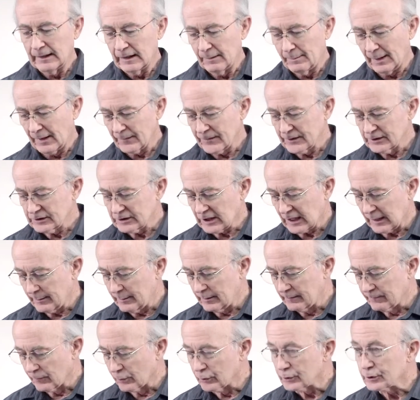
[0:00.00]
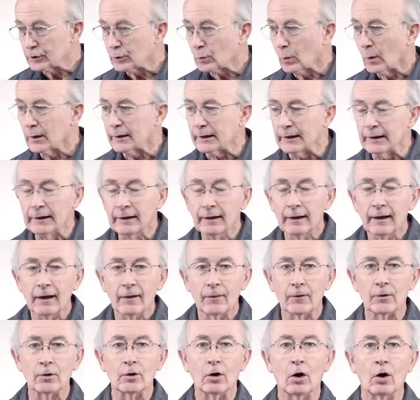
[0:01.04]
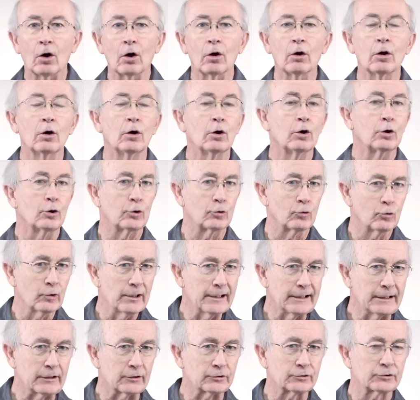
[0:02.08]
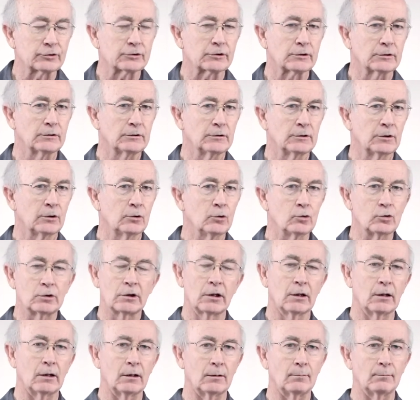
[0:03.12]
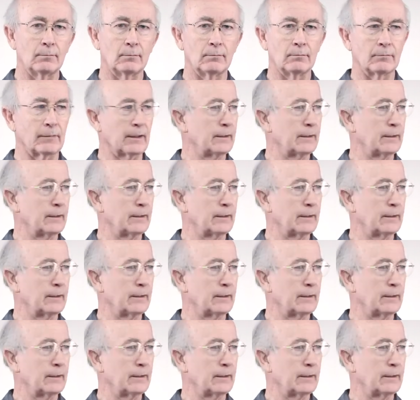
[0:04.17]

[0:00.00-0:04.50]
About this time in verse 20, there are Greeks who come.